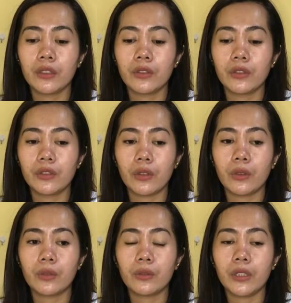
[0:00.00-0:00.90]

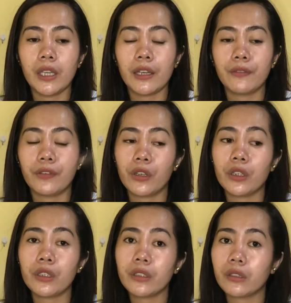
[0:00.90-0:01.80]
So yeah,
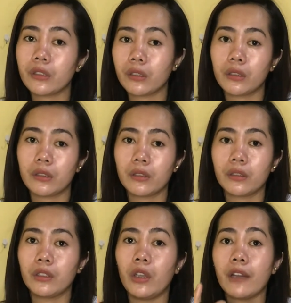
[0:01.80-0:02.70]
first
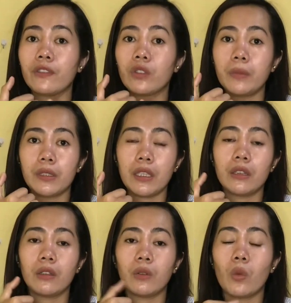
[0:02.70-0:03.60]
you have to be
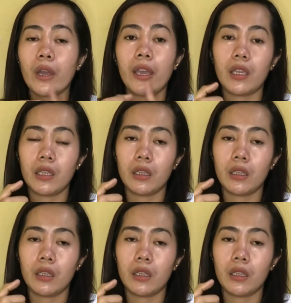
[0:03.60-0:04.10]
single. Why?